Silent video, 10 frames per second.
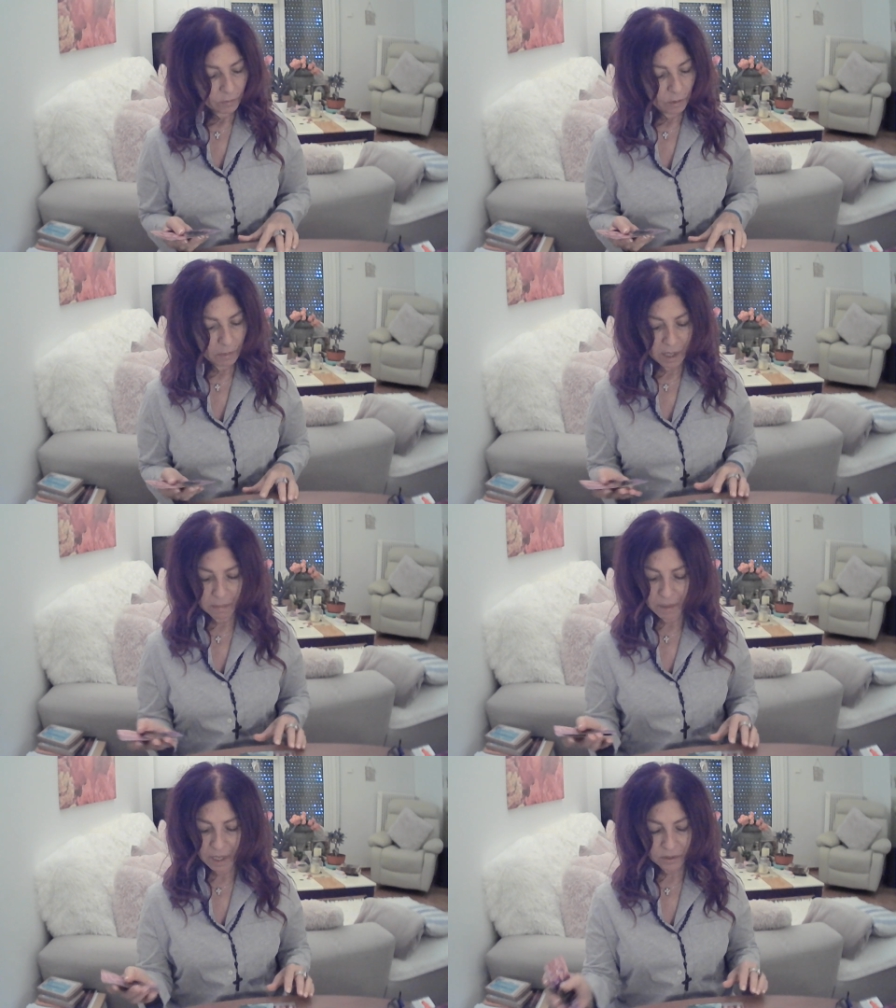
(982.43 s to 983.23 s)
For
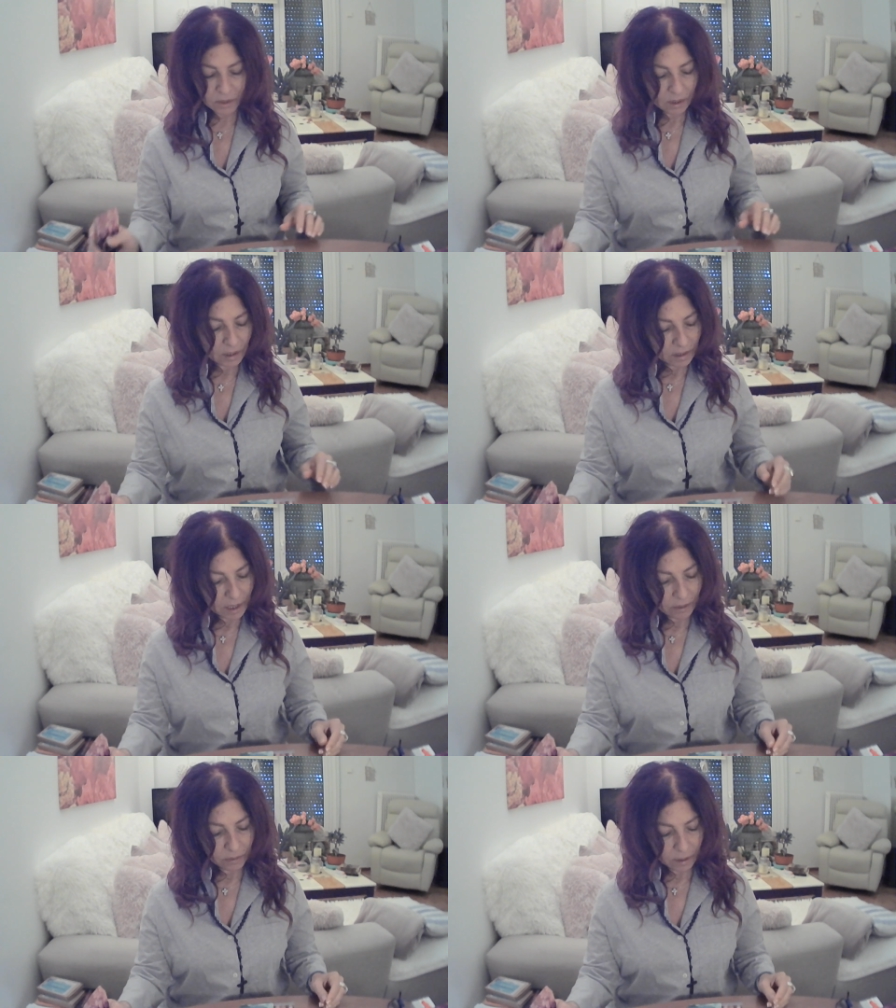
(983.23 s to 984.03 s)
my masculines
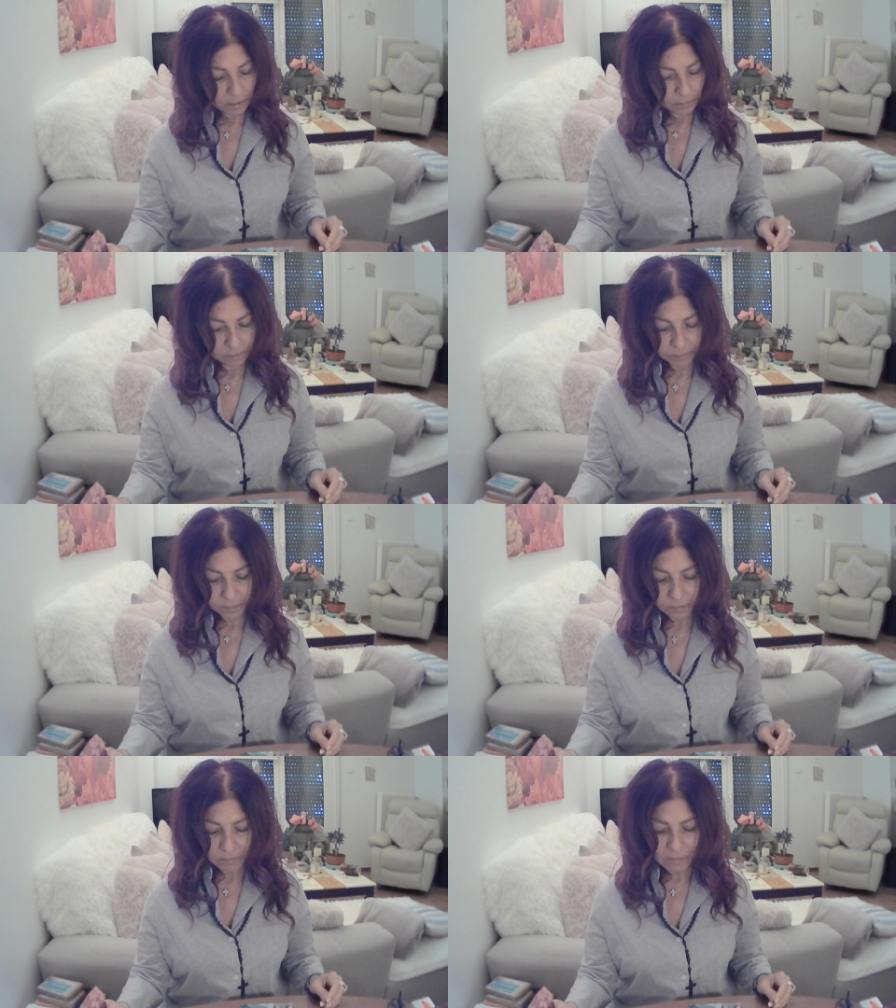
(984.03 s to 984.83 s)
out there.
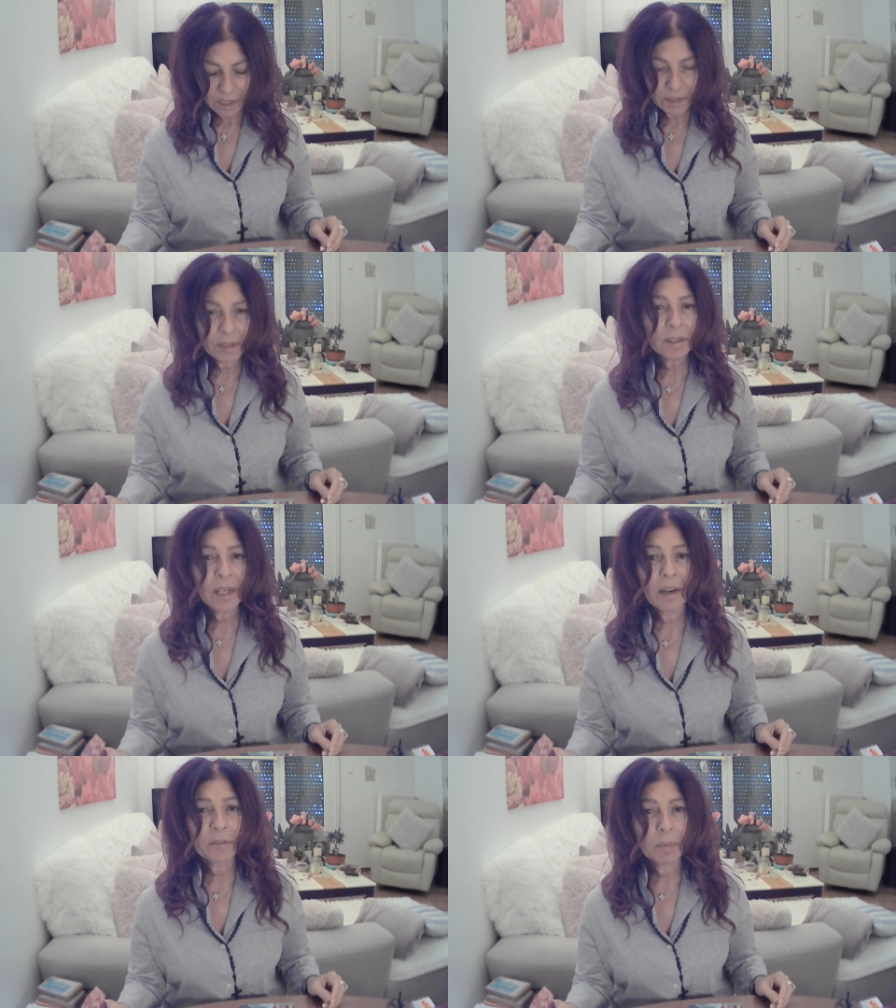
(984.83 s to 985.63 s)
It
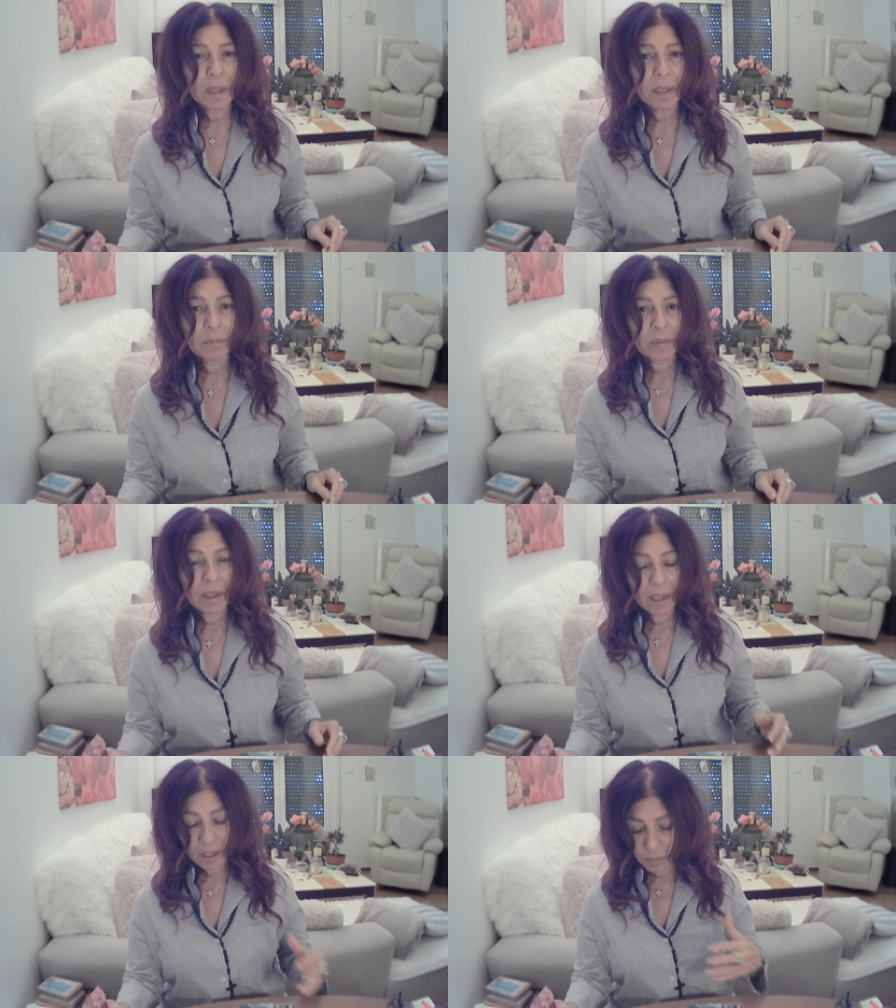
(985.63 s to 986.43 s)
doesn't have to be.
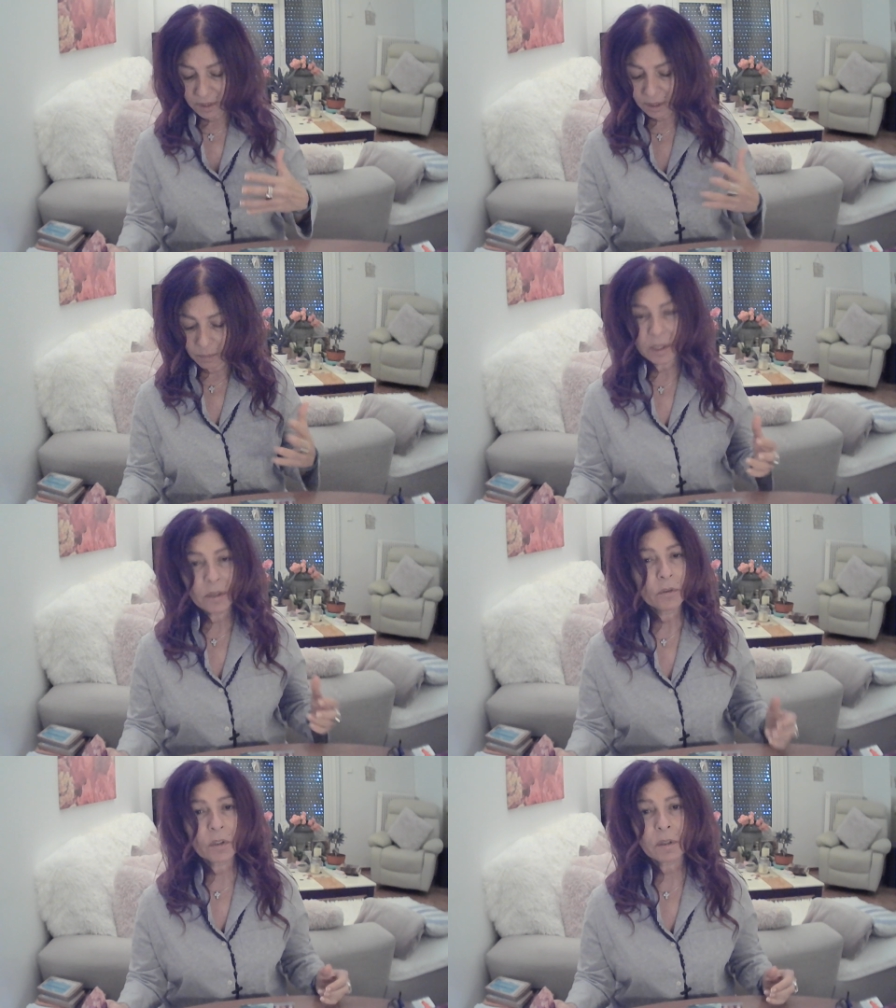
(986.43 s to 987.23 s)
It could be somebody
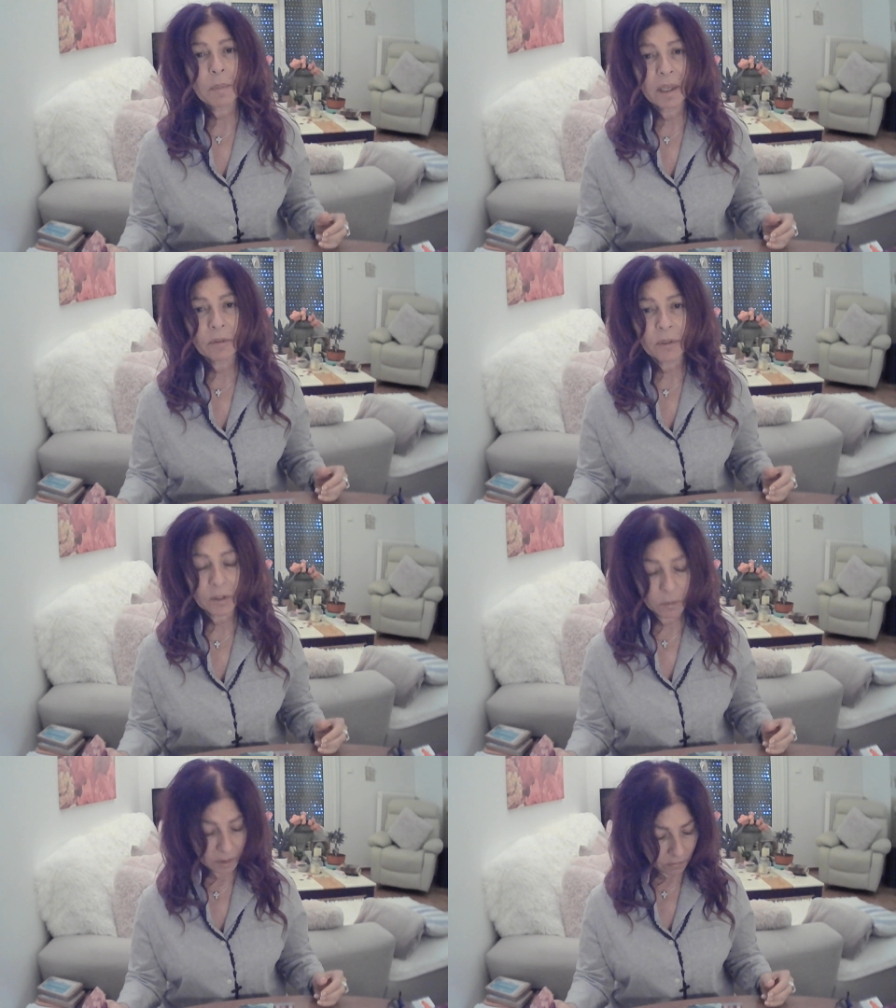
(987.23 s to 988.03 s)
who just
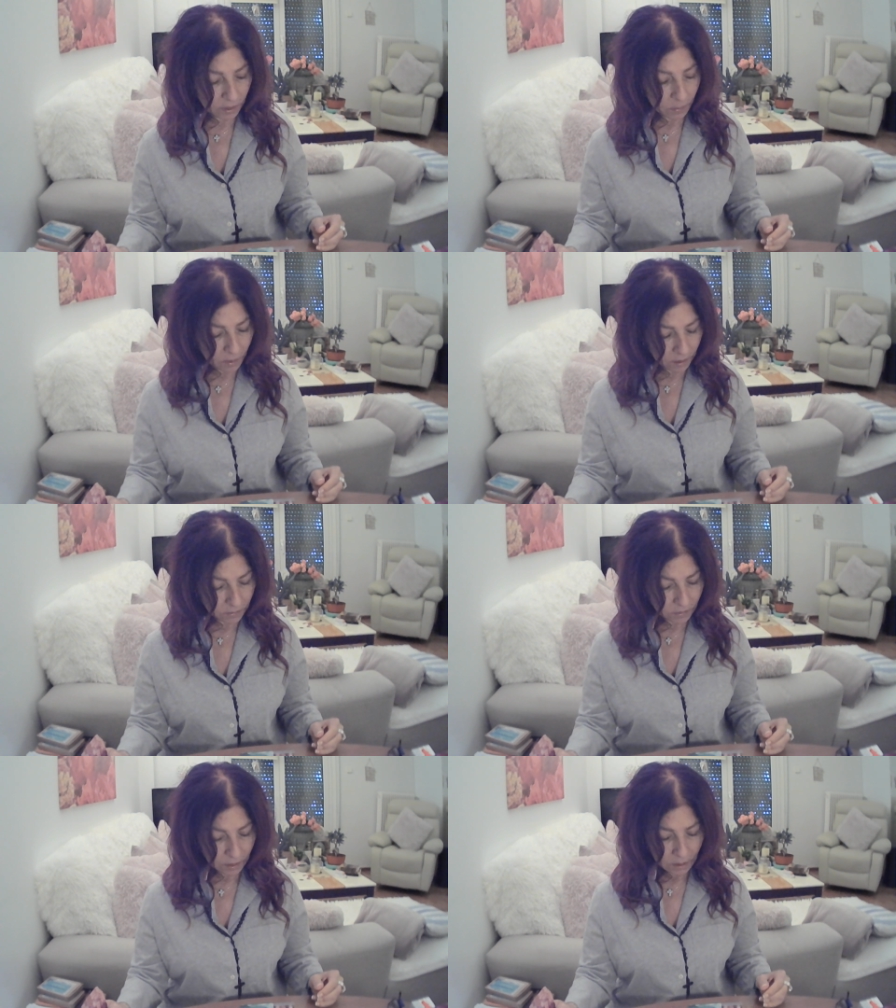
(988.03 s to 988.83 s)
manifests whatever they
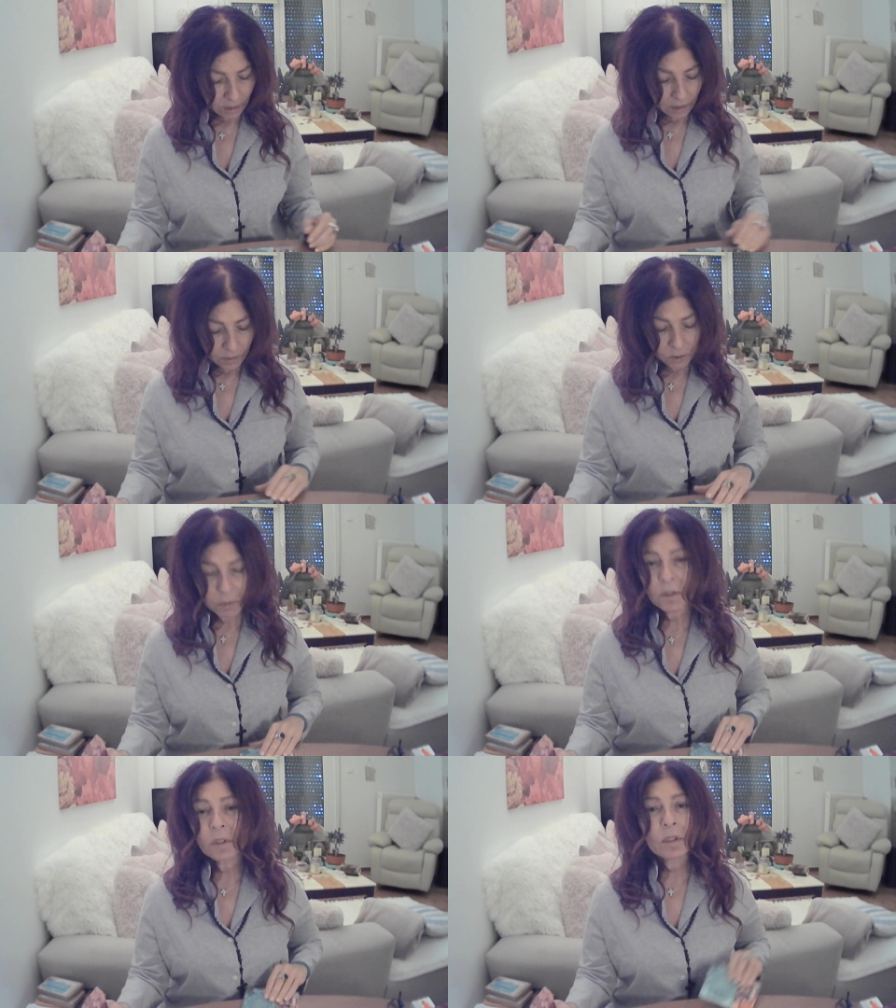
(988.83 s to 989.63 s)
want. This
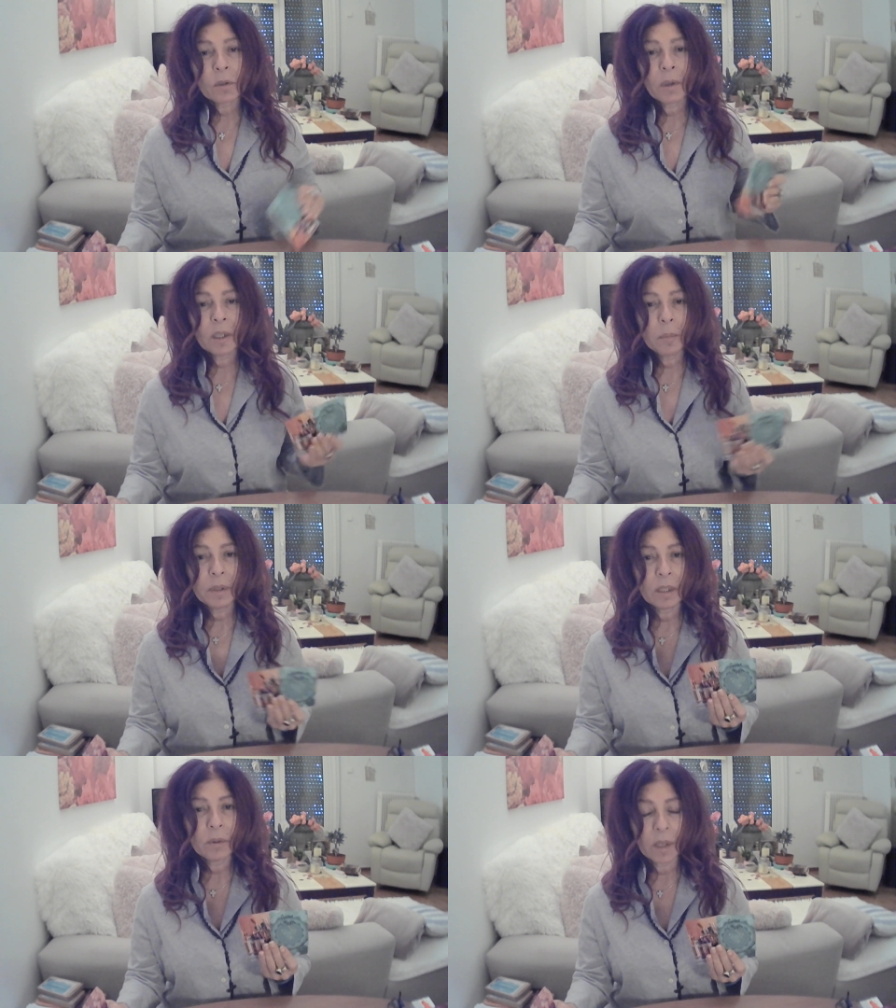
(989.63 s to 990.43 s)
person is
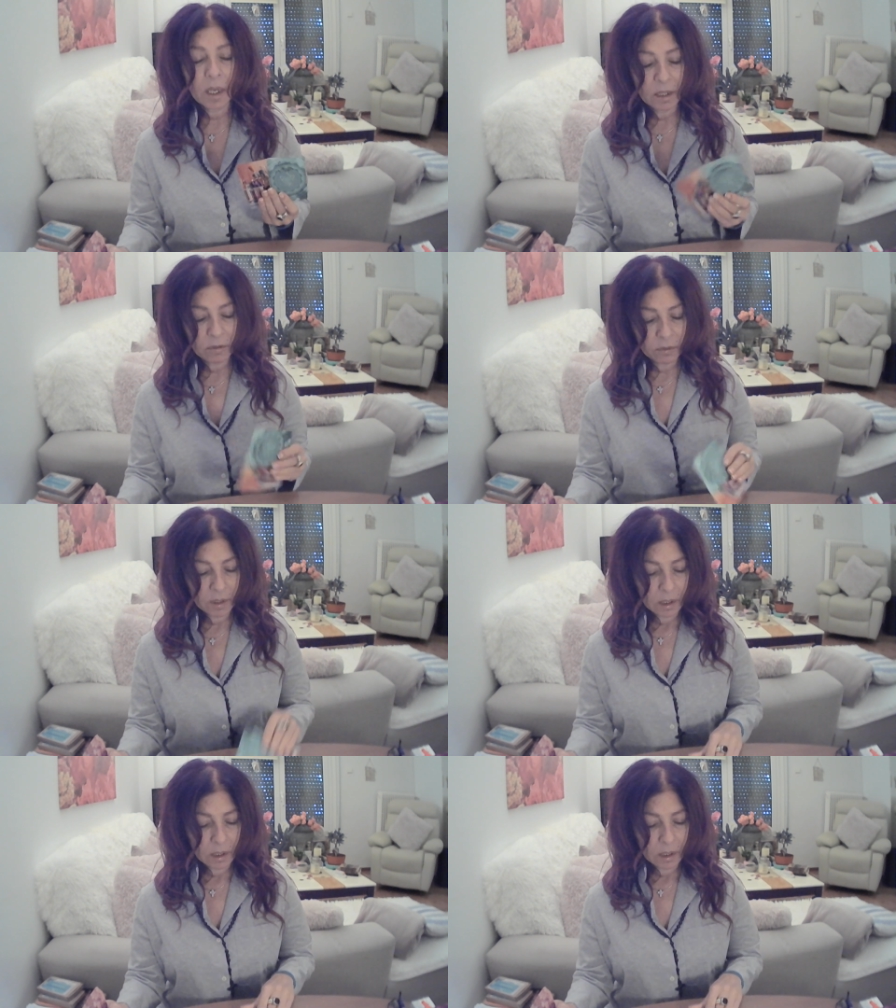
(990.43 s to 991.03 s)
incredibly creative